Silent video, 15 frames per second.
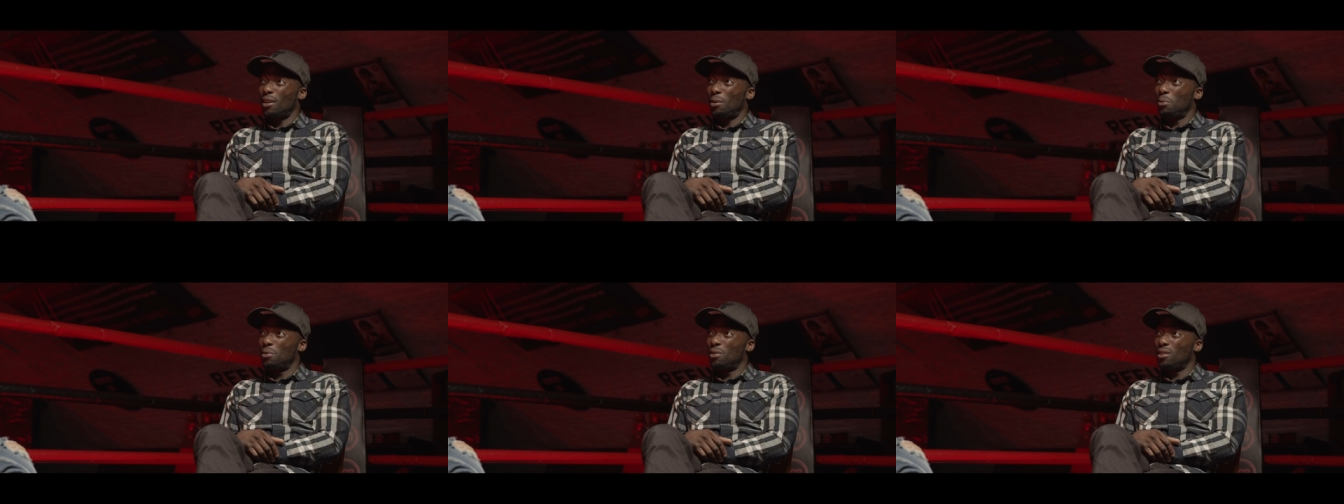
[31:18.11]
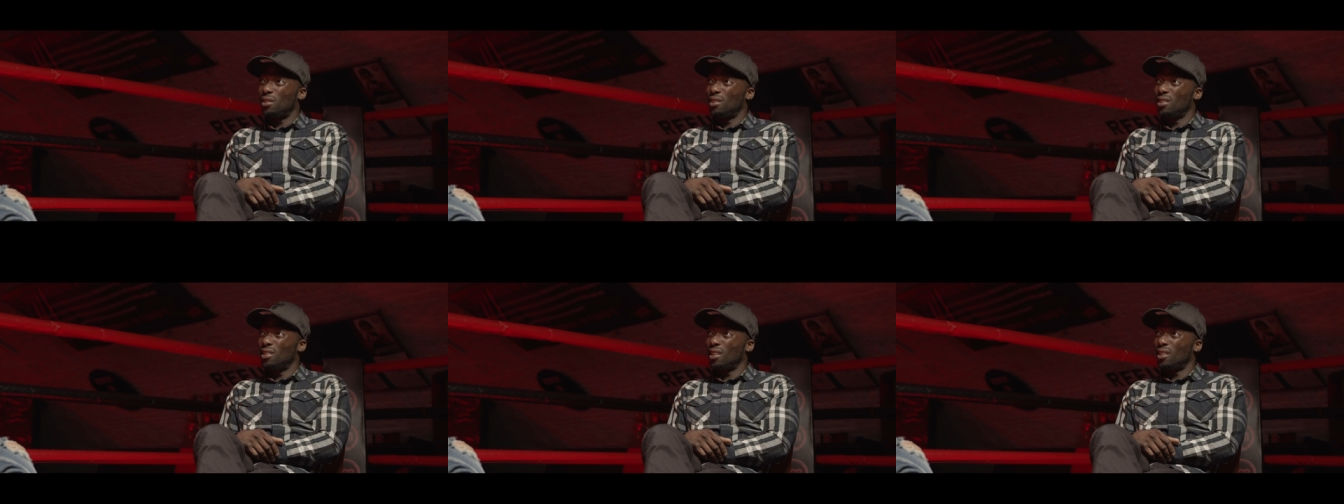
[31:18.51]
I was
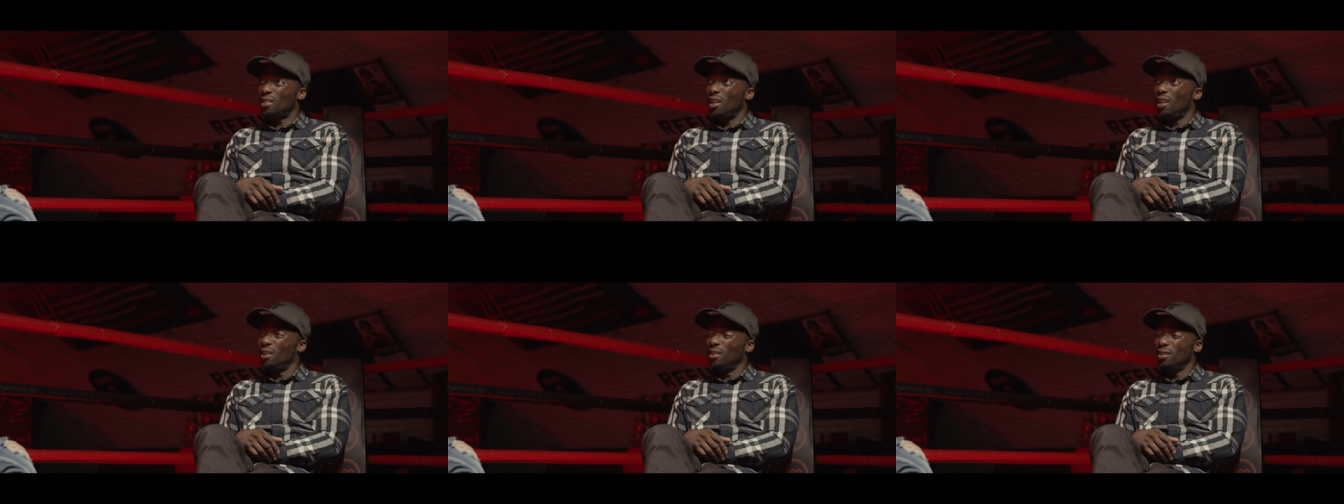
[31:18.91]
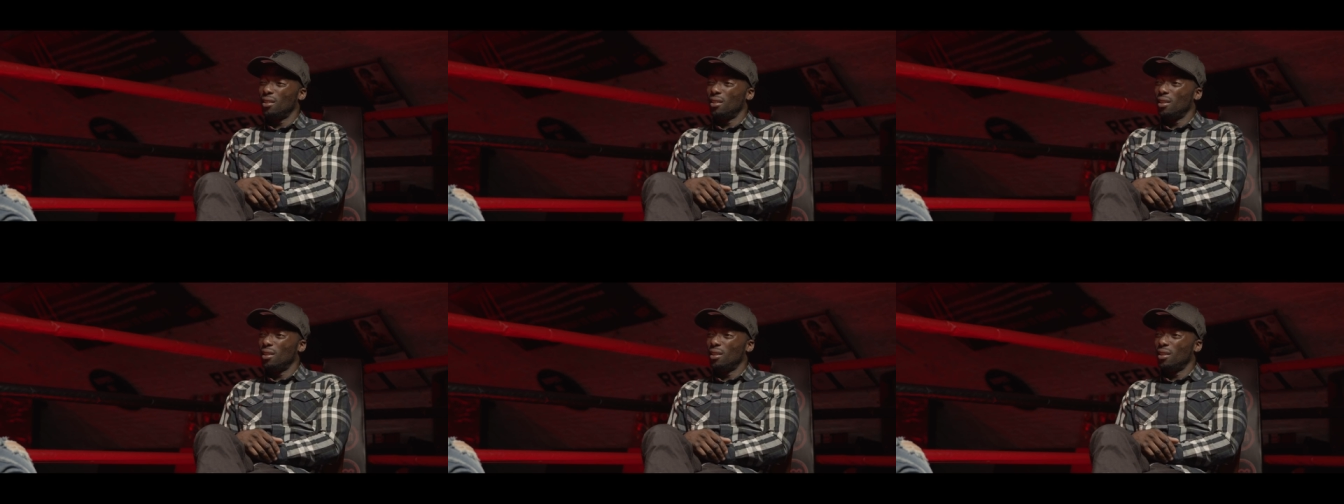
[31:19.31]
16.